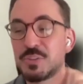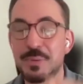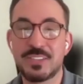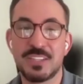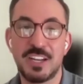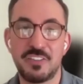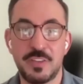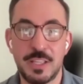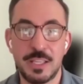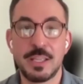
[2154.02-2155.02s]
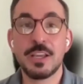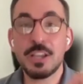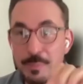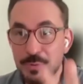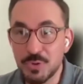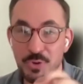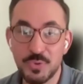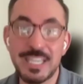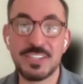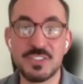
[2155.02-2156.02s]
and speaks enough
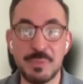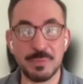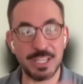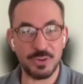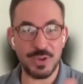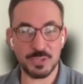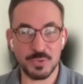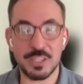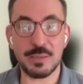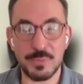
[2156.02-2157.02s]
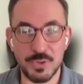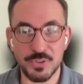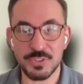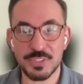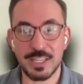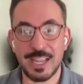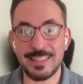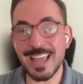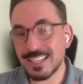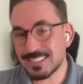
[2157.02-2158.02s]
computerese to be able to interact with the
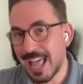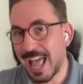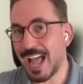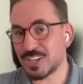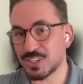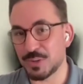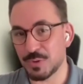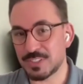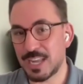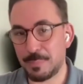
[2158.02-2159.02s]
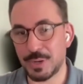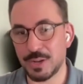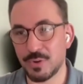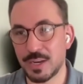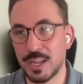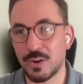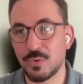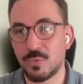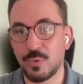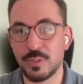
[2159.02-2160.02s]
computers. And that's actually what's happening right
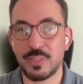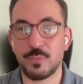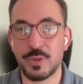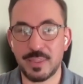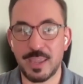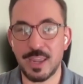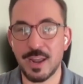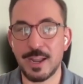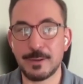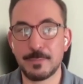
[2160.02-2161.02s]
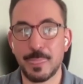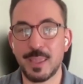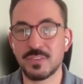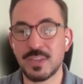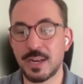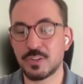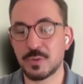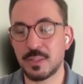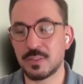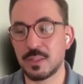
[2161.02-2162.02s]
now with AI, is that